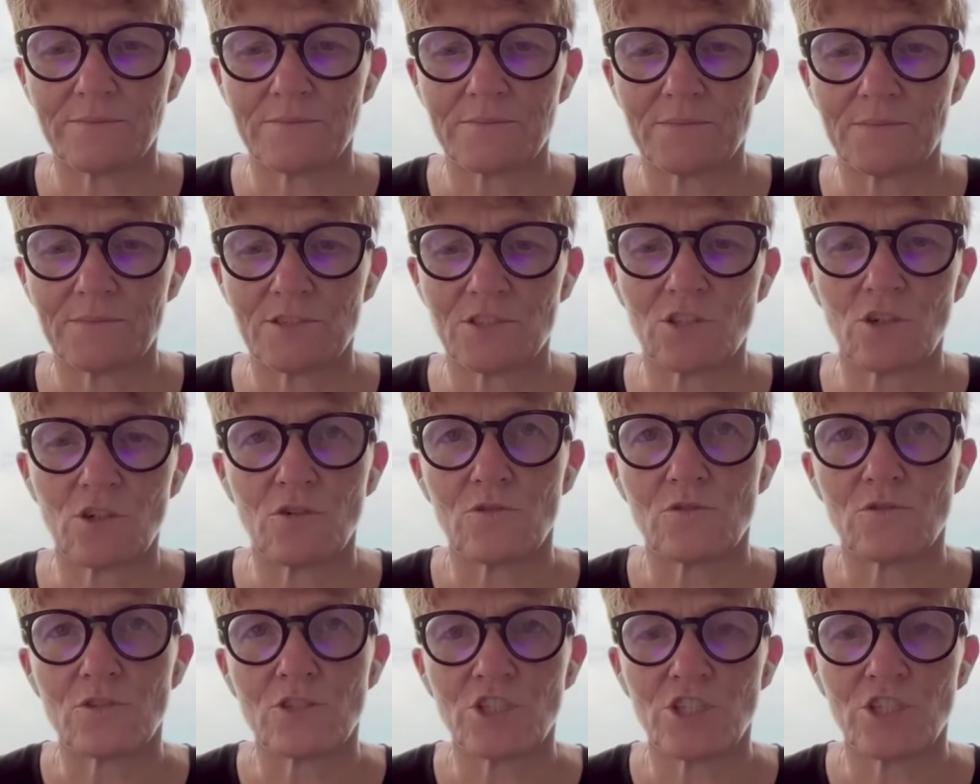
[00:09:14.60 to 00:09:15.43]

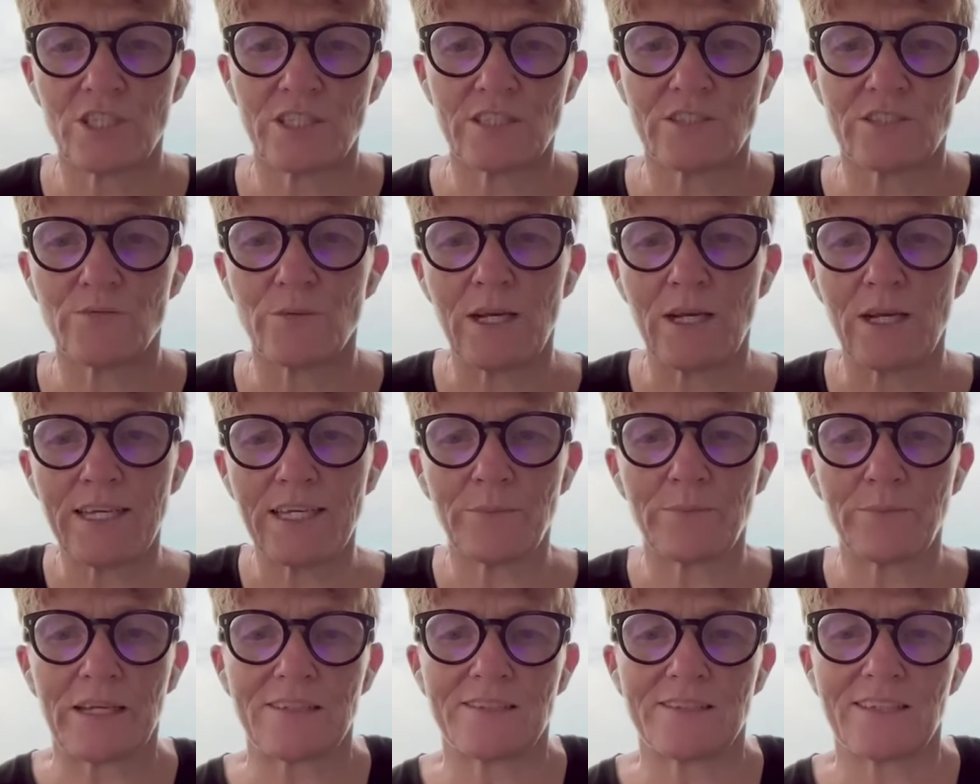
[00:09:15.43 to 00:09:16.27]
so she's
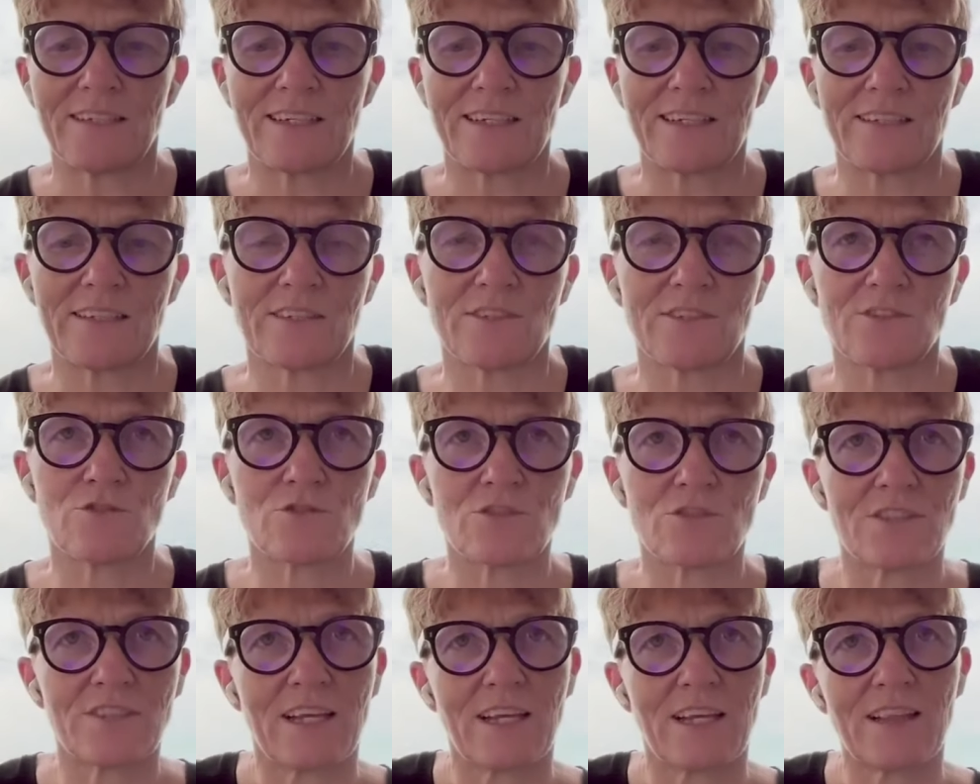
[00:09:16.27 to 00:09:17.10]
willing basically to
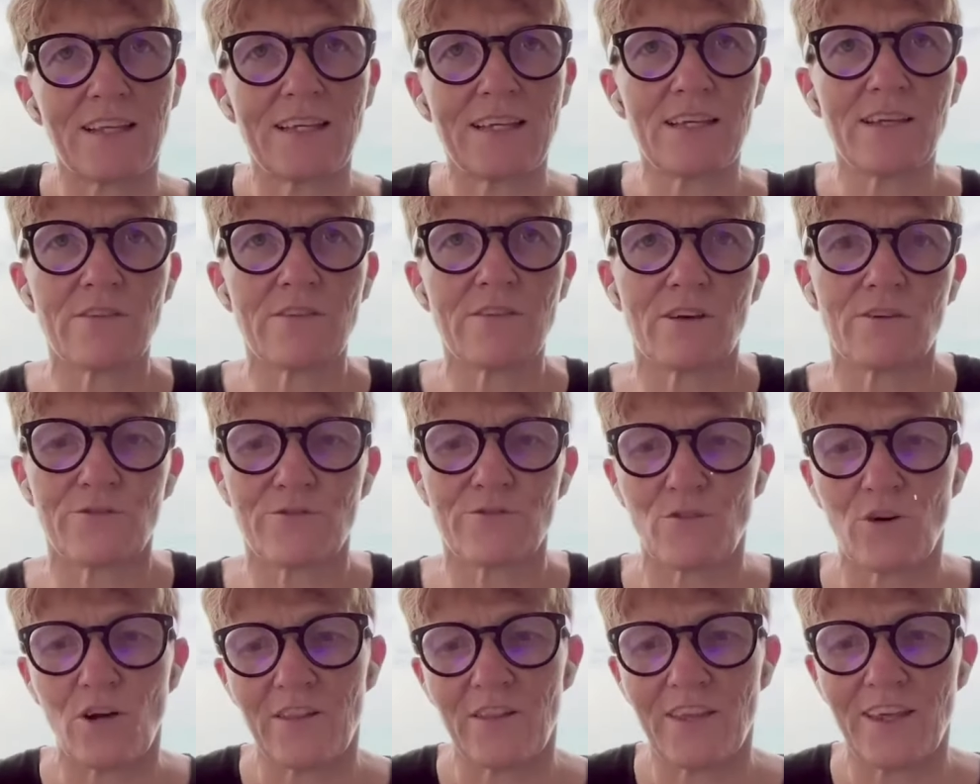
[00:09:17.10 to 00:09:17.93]
sell either
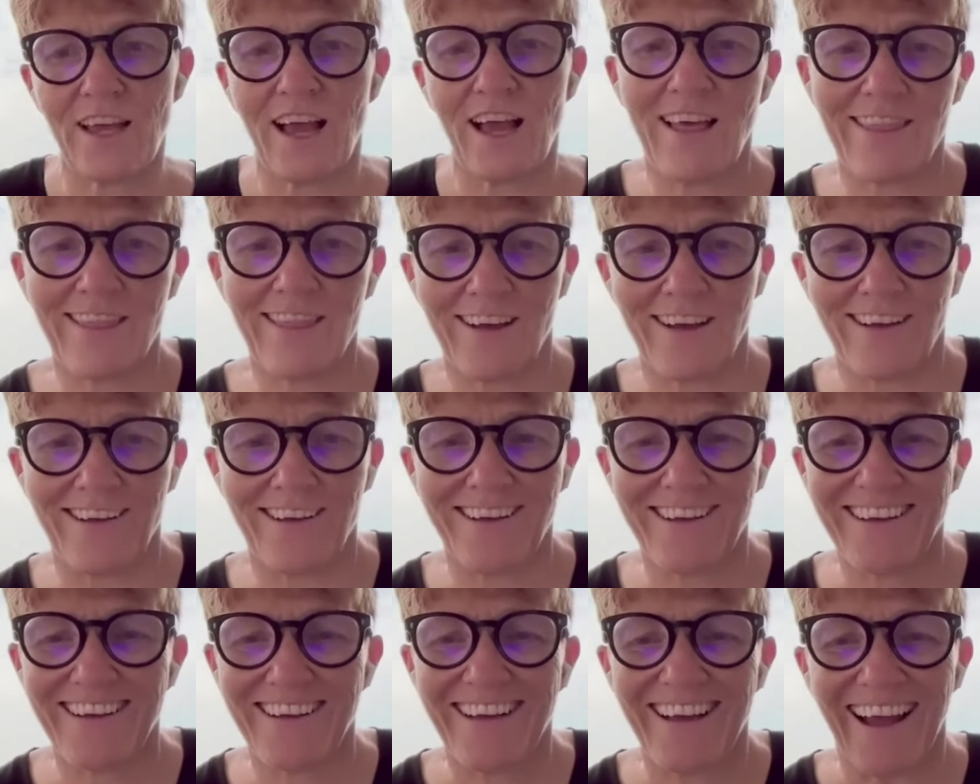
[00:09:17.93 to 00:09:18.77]
for the other.
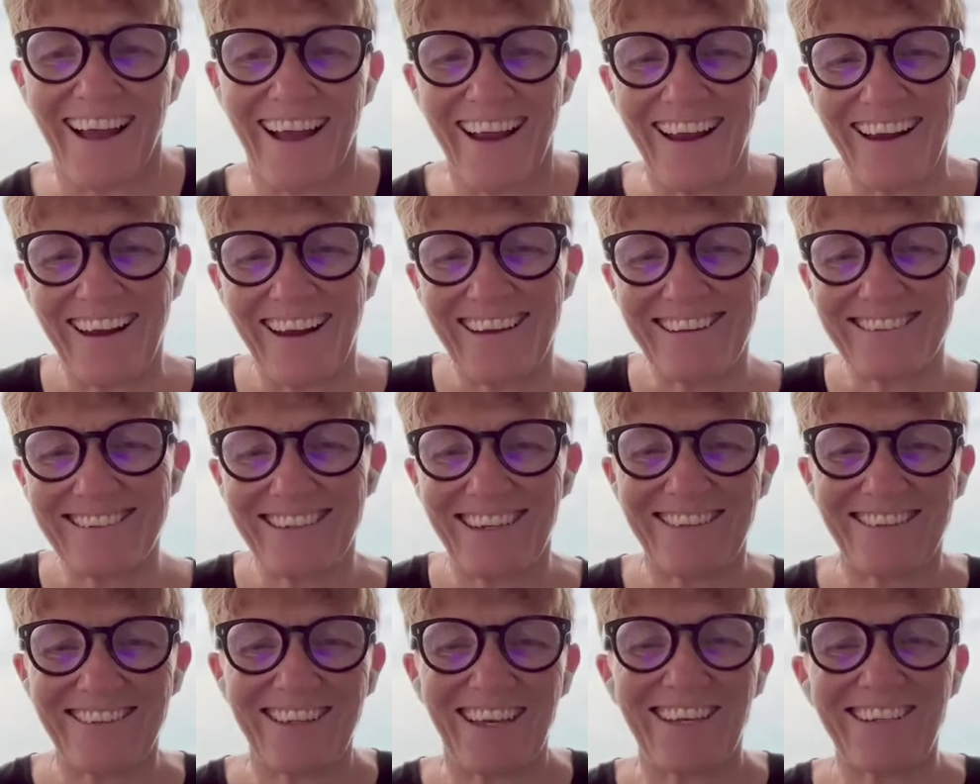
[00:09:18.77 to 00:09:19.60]
And
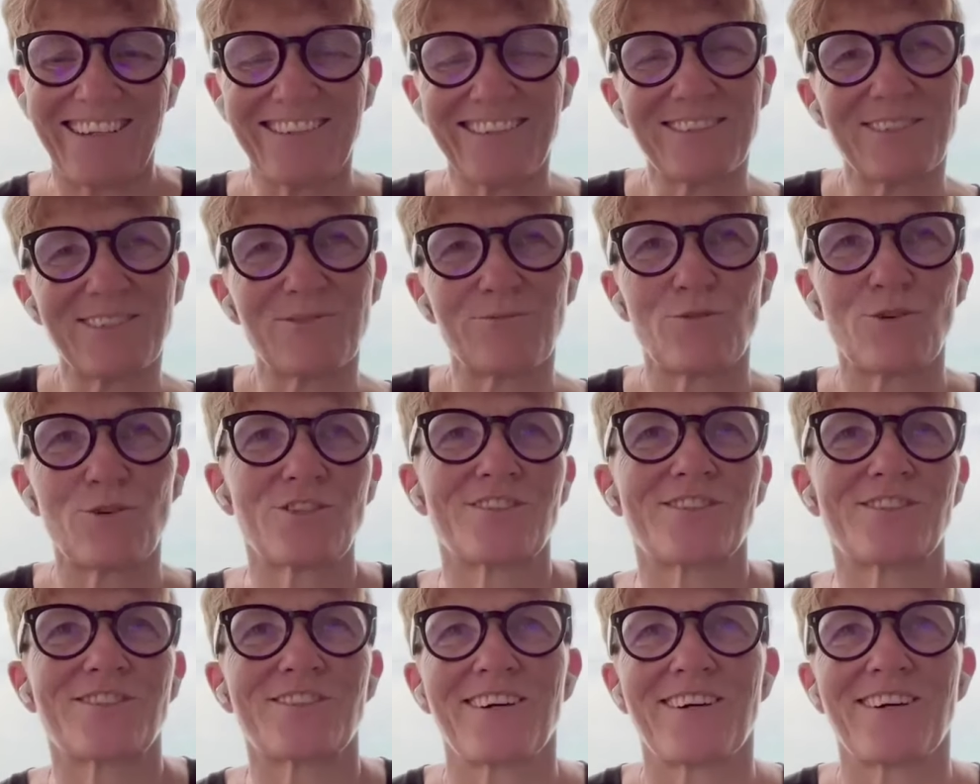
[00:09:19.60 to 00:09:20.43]
that is
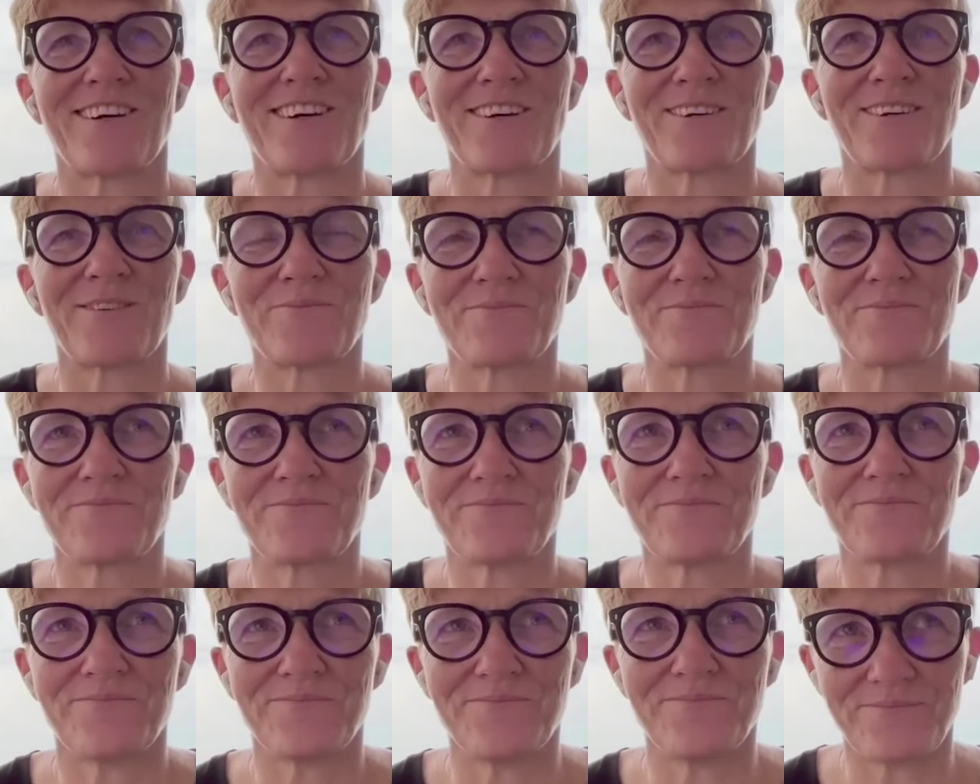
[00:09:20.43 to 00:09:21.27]
what
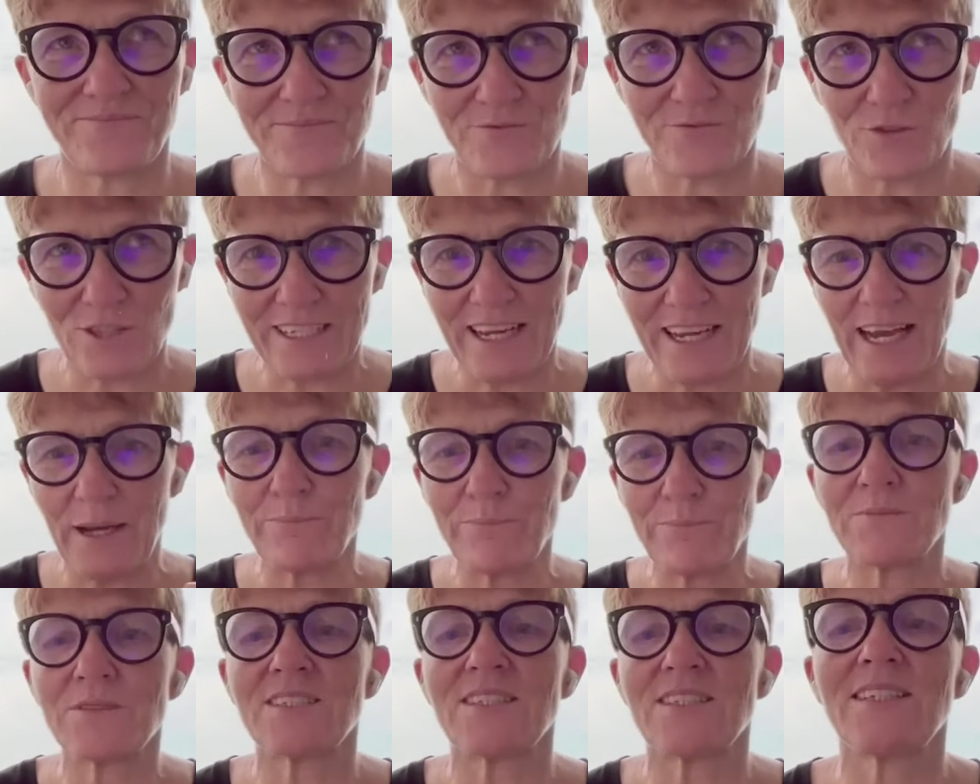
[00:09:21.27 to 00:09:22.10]
what
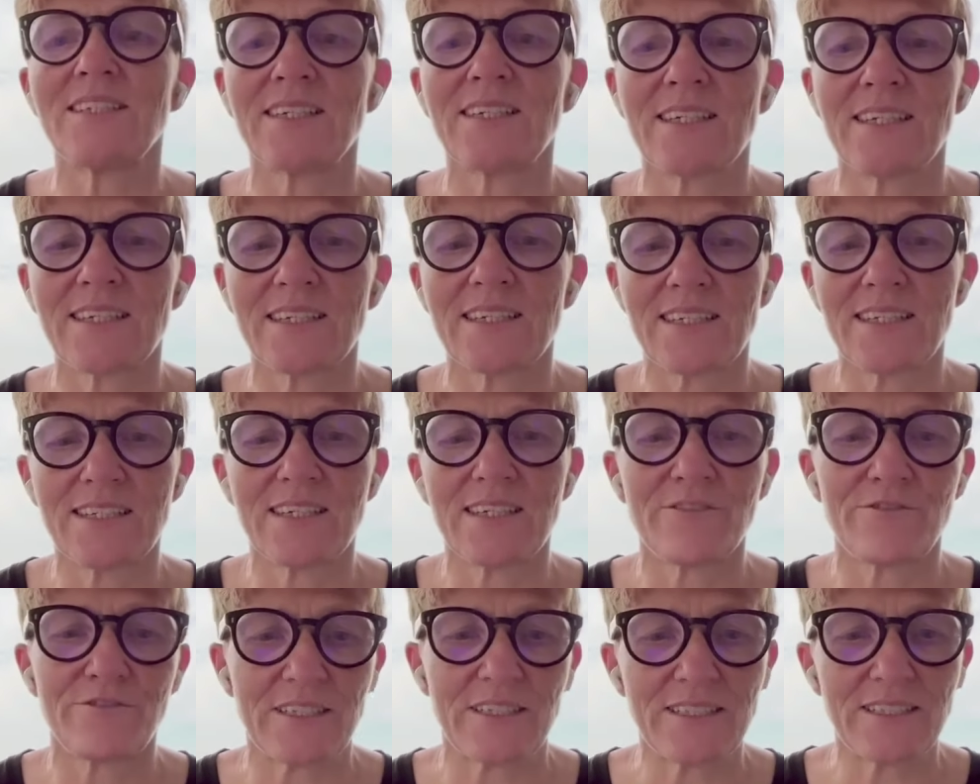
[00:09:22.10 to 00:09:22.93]
happens in
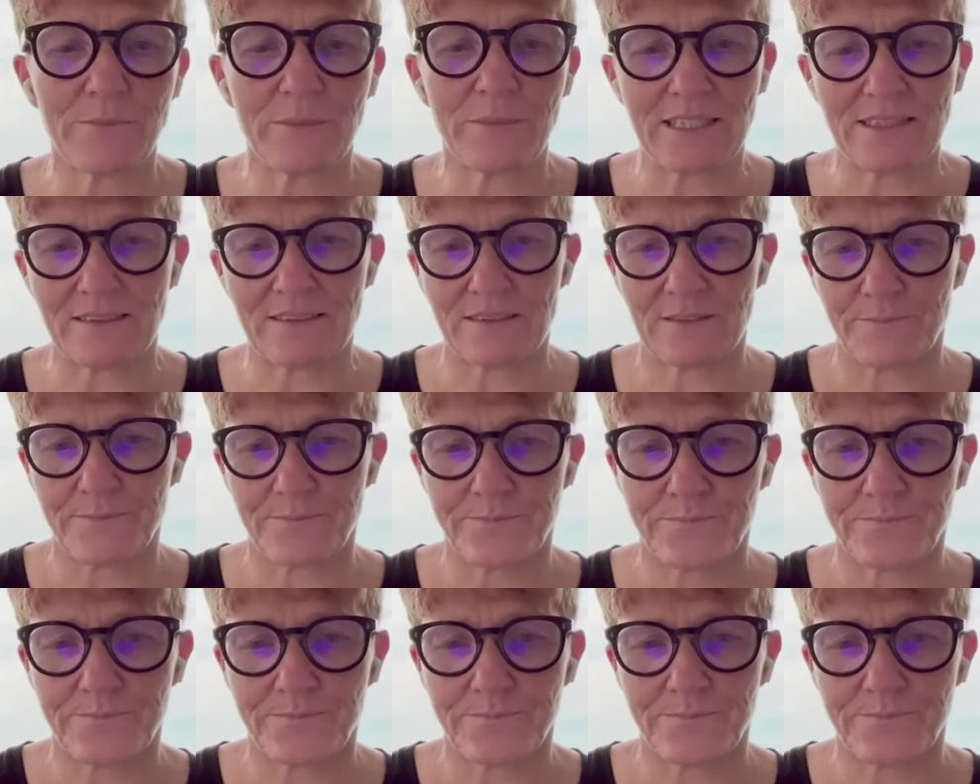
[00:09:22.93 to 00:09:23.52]
a Fedimint.